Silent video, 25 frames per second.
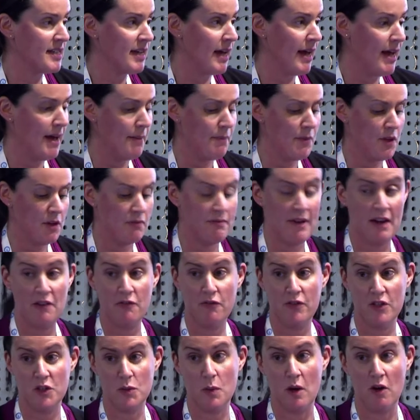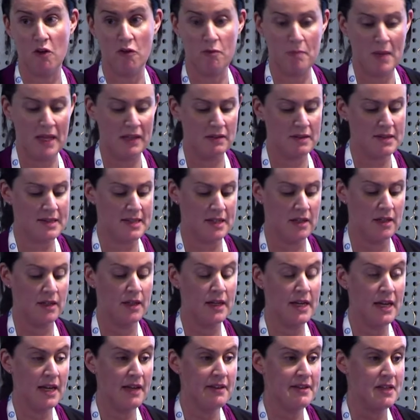that ran for 12 months
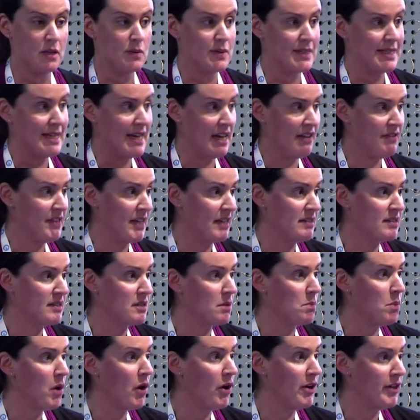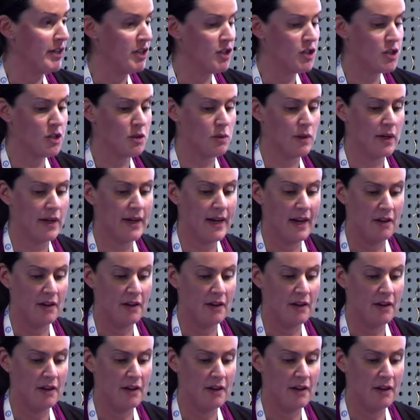and there was an ethics component to it.